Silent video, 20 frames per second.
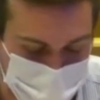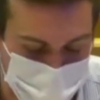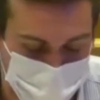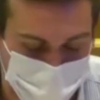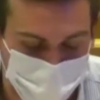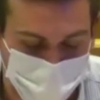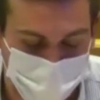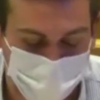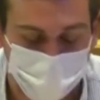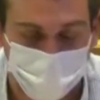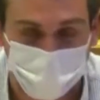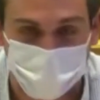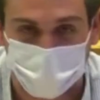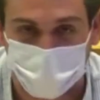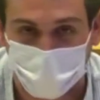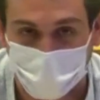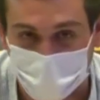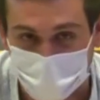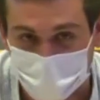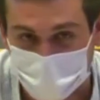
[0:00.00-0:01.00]
in Europe,
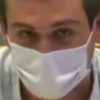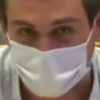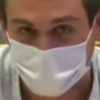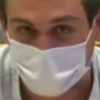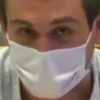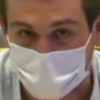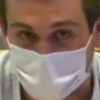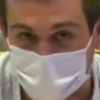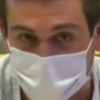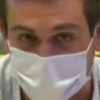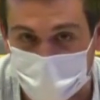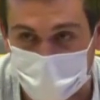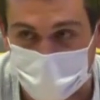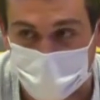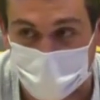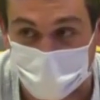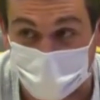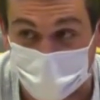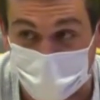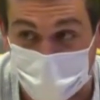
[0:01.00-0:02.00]
which blights the
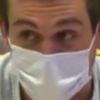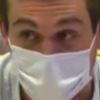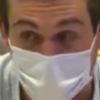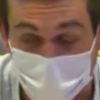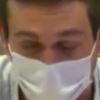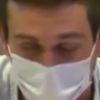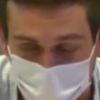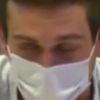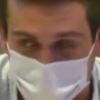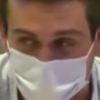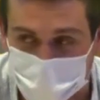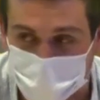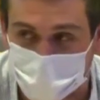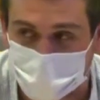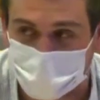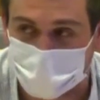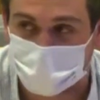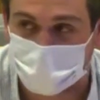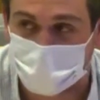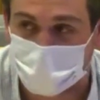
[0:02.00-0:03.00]
lives of
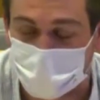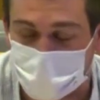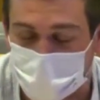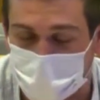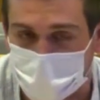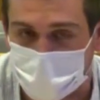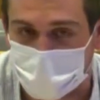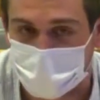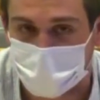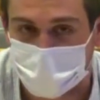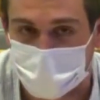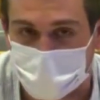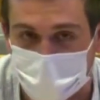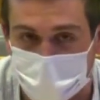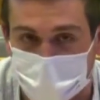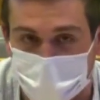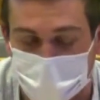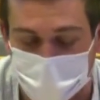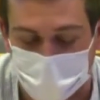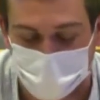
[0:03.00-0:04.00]
millions of EU
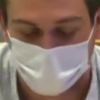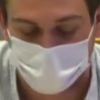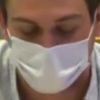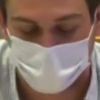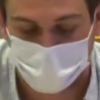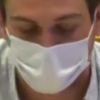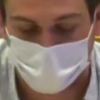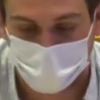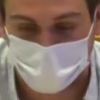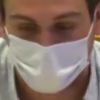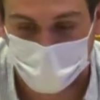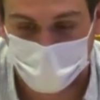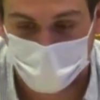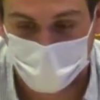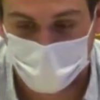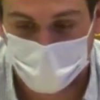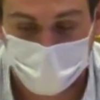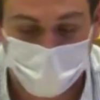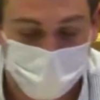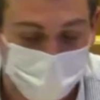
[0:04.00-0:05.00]
citizens.
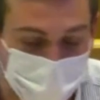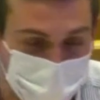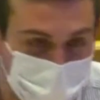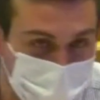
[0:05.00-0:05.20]
Thank you very